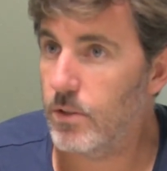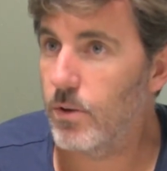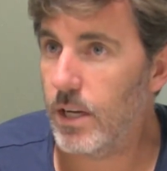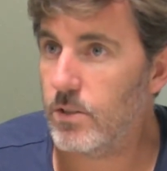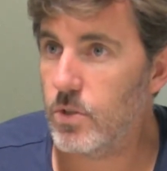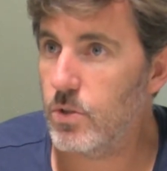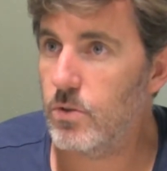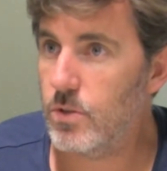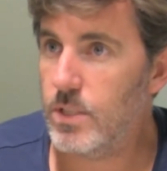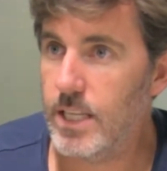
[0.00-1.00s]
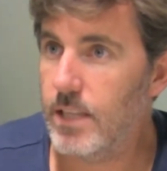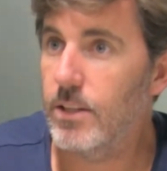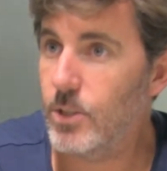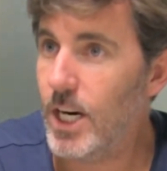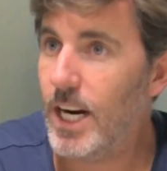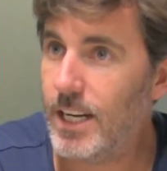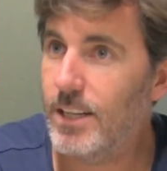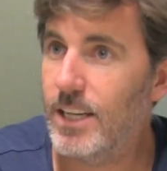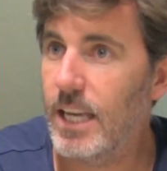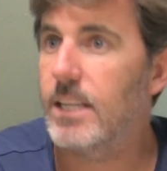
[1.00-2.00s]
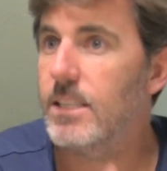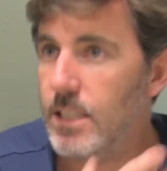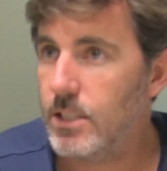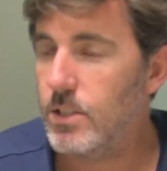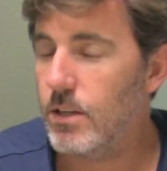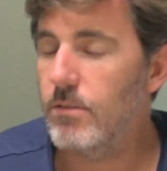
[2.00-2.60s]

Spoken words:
you'll get students down the track get in touch.